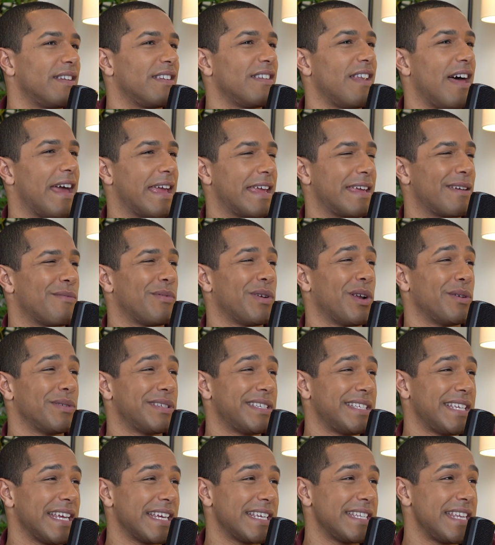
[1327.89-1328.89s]
like when I was
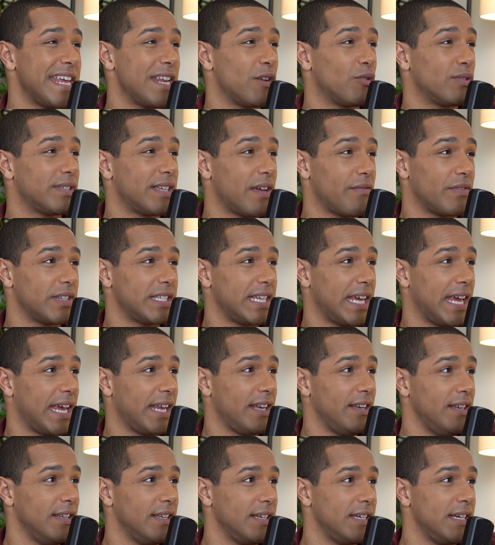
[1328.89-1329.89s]
sixteen or
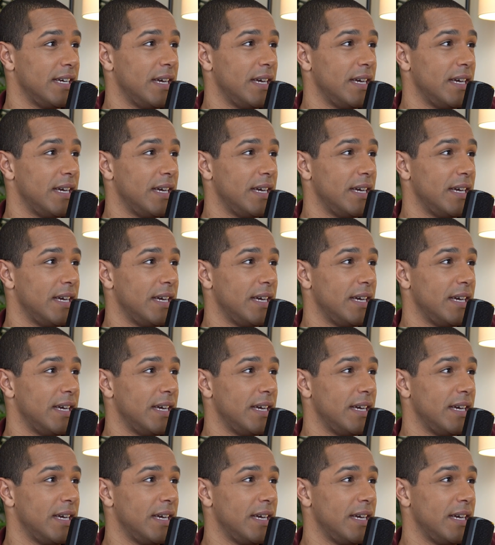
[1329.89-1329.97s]
seventeen,